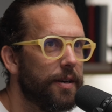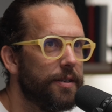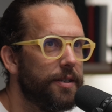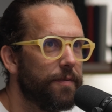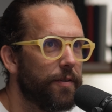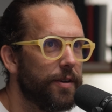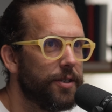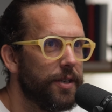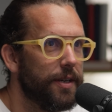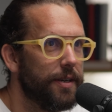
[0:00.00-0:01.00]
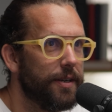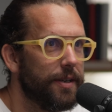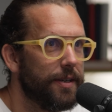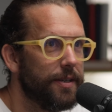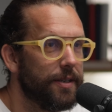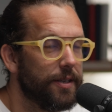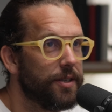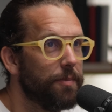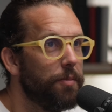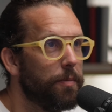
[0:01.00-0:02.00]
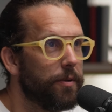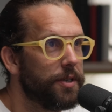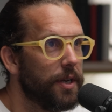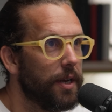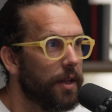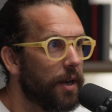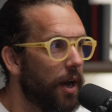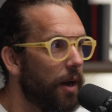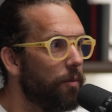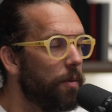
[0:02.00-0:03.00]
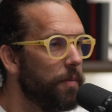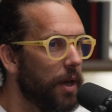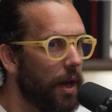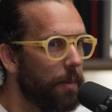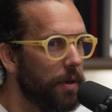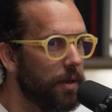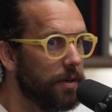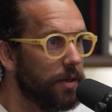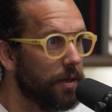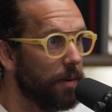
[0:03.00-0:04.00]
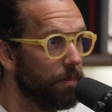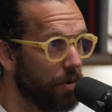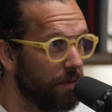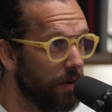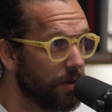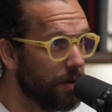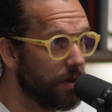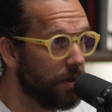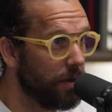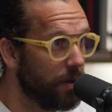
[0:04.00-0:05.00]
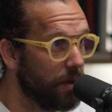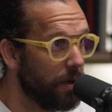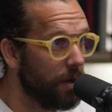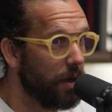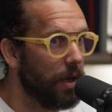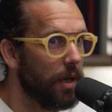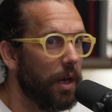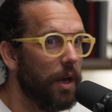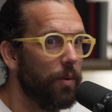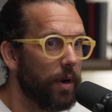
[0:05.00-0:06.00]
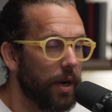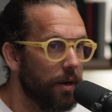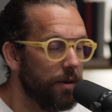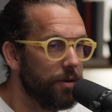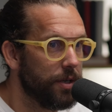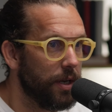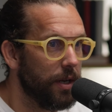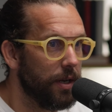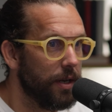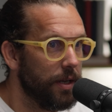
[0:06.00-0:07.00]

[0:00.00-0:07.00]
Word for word: a difference in because some people are saying like I won't be happy until I'm perfect. Mm -hmm. And what I hear you saying